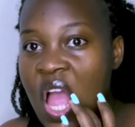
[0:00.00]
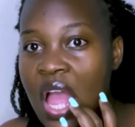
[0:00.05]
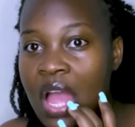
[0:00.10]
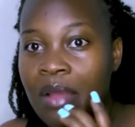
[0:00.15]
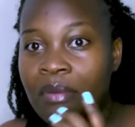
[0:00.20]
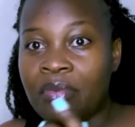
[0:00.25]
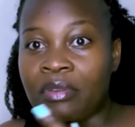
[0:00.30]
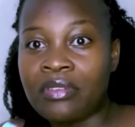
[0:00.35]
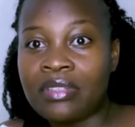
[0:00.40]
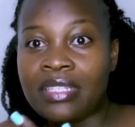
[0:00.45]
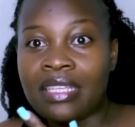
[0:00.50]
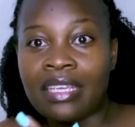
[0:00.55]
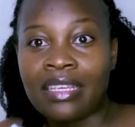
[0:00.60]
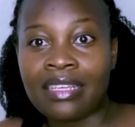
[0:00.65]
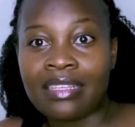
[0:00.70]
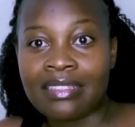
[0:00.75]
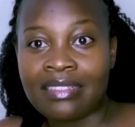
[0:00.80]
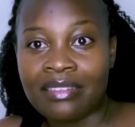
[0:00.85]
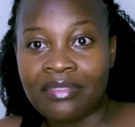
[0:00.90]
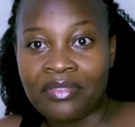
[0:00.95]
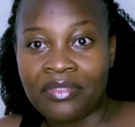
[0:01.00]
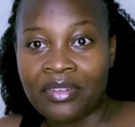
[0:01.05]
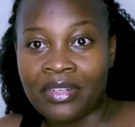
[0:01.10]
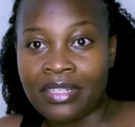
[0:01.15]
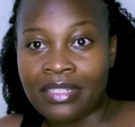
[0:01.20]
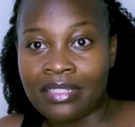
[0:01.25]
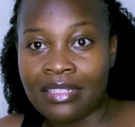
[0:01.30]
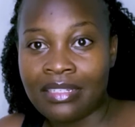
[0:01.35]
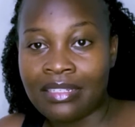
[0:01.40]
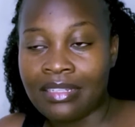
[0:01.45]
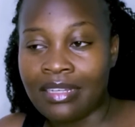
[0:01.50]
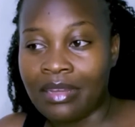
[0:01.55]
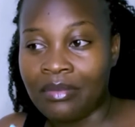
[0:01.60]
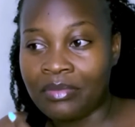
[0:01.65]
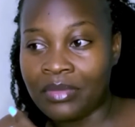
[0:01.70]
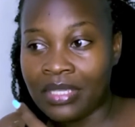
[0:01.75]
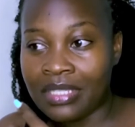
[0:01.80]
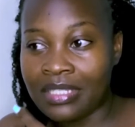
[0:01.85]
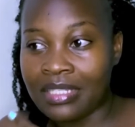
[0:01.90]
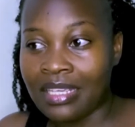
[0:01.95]
I'm not saying he's different, I'm
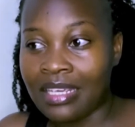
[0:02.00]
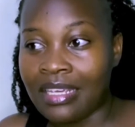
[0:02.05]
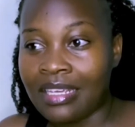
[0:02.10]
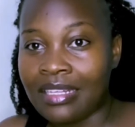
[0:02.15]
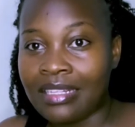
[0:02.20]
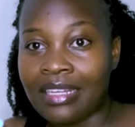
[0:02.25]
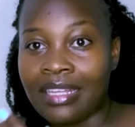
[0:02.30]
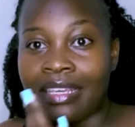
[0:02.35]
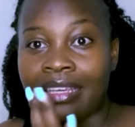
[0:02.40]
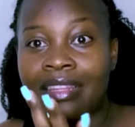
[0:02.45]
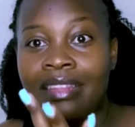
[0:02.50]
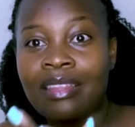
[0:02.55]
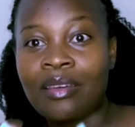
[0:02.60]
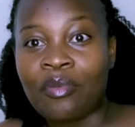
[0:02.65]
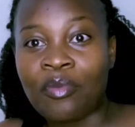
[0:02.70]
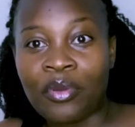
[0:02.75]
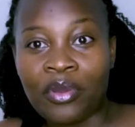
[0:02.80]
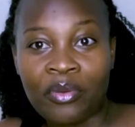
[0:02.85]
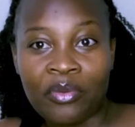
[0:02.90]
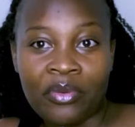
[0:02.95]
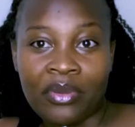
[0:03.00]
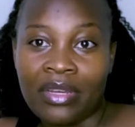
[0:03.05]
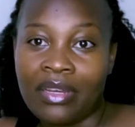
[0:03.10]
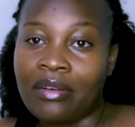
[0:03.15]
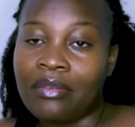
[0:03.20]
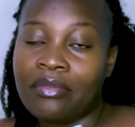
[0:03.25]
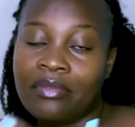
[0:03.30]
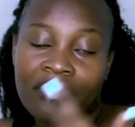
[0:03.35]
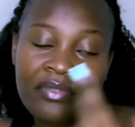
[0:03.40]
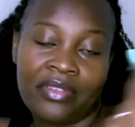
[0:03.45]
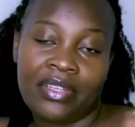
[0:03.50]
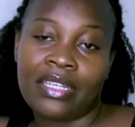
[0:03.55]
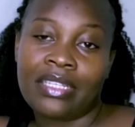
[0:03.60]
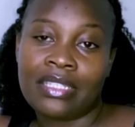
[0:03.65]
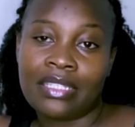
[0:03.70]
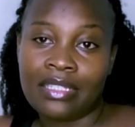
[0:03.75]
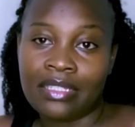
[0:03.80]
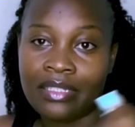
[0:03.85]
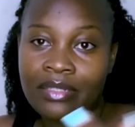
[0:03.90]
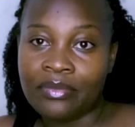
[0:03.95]
just saying like the way we are.
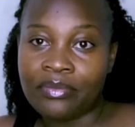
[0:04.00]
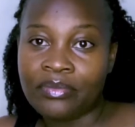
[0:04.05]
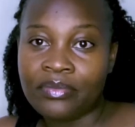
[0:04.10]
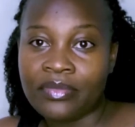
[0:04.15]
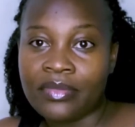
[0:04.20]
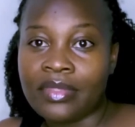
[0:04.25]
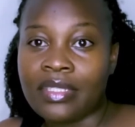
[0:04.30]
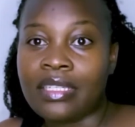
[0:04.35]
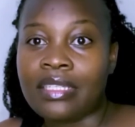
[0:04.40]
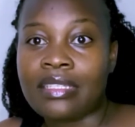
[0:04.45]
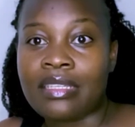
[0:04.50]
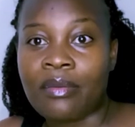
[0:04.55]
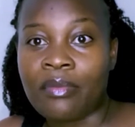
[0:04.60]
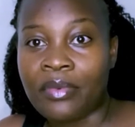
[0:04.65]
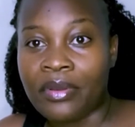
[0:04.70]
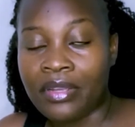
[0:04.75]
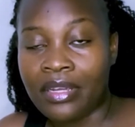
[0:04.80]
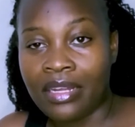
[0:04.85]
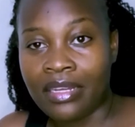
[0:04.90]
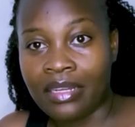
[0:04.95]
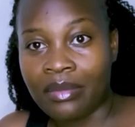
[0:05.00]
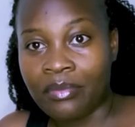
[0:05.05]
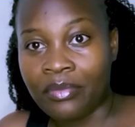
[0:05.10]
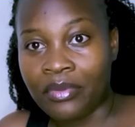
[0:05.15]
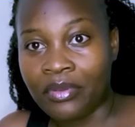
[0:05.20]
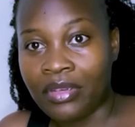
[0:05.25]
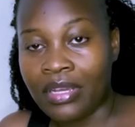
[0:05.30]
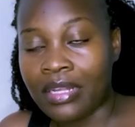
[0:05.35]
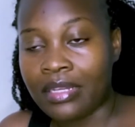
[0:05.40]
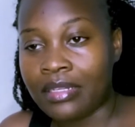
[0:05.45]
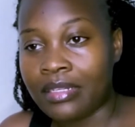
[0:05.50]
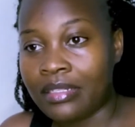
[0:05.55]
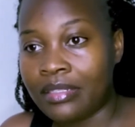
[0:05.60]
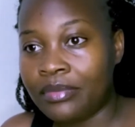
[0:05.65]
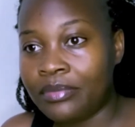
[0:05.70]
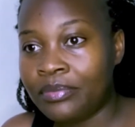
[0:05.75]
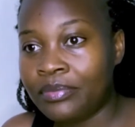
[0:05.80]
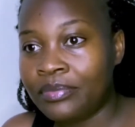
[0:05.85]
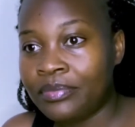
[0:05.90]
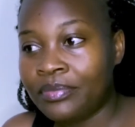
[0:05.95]
Obviously he's American, I'm
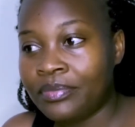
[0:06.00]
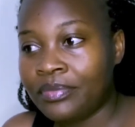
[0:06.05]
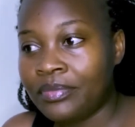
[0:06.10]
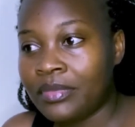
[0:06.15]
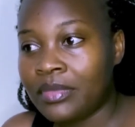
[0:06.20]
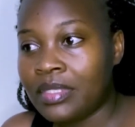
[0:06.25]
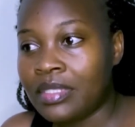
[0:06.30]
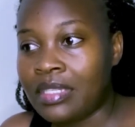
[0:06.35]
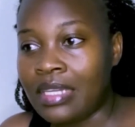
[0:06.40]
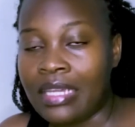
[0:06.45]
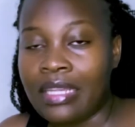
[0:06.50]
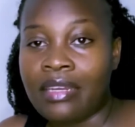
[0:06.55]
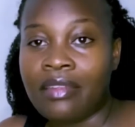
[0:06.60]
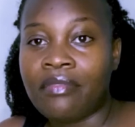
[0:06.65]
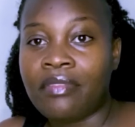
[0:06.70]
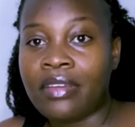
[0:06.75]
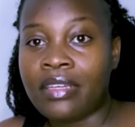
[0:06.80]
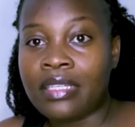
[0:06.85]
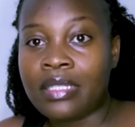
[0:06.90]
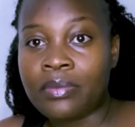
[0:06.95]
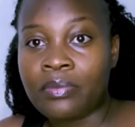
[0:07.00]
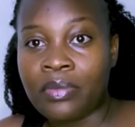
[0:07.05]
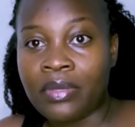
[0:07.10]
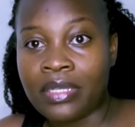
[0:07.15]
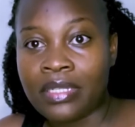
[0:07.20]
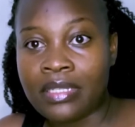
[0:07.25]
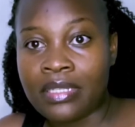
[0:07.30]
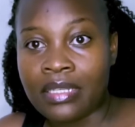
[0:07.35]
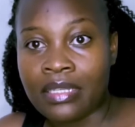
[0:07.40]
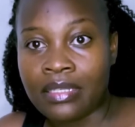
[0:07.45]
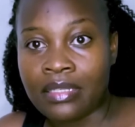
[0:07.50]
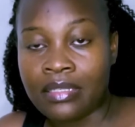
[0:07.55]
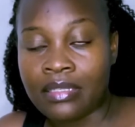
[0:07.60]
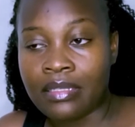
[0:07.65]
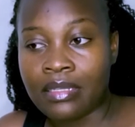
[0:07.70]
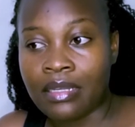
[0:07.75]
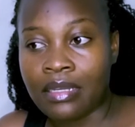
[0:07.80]
Ugandan, so I never expected